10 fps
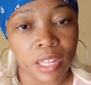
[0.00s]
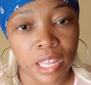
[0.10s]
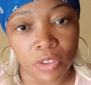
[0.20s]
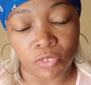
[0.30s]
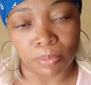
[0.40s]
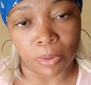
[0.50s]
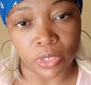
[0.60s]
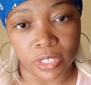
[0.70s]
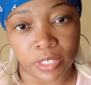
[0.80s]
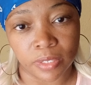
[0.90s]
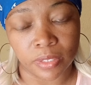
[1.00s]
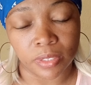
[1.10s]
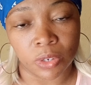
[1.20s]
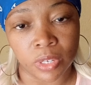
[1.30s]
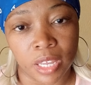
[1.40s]
everybody.
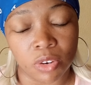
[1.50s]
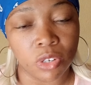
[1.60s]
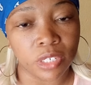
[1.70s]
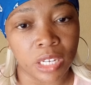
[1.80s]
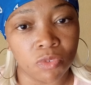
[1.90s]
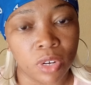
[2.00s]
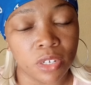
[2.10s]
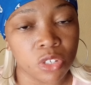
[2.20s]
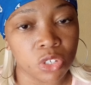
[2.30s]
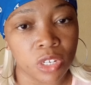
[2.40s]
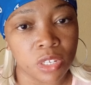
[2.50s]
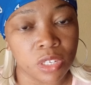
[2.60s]
Okay? Not everyone is